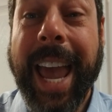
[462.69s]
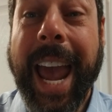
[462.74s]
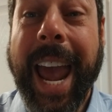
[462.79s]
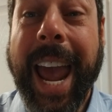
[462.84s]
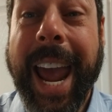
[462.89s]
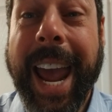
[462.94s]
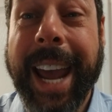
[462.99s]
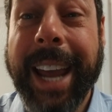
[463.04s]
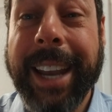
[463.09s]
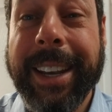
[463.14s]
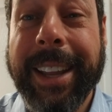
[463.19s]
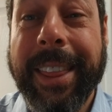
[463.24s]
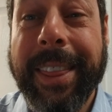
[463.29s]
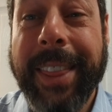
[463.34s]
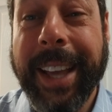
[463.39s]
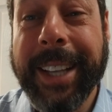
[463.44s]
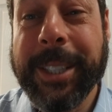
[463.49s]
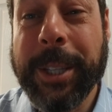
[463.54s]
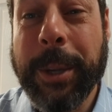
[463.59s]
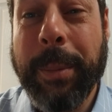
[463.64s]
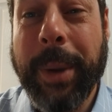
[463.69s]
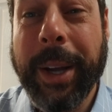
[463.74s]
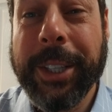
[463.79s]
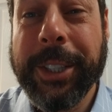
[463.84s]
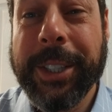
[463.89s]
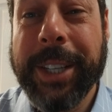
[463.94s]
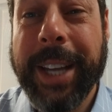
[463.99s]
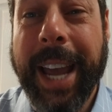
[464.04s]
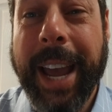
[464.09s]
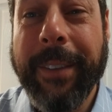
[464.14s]
And thanks so
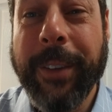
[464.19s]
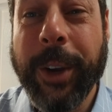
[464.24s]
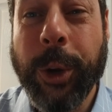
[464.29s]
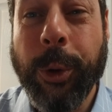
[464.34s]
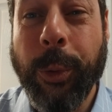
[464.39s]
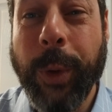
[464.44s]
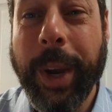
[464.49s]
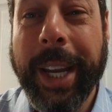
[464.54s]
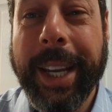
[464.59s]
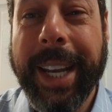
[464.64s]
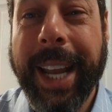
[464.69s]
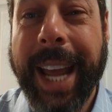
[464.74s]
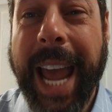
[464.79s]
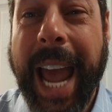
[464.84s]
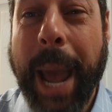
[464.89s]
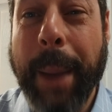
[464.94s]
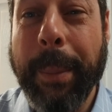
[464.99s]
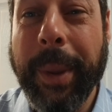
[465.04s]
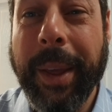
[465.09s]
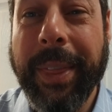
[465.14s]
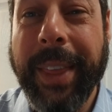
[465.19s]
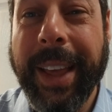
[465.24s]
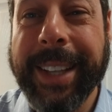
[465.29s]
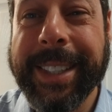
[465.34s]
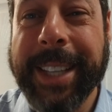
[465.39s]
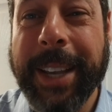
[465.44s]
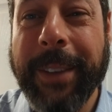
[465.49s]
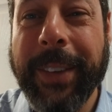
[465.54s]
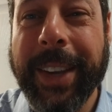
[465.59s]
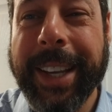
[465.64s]
much. Have a great, happy
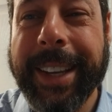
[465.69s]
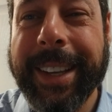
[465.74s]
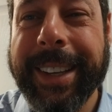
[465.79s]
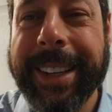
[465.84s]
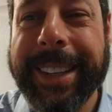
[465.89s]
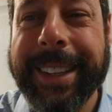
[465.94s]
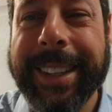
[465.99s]
Thanksgiving.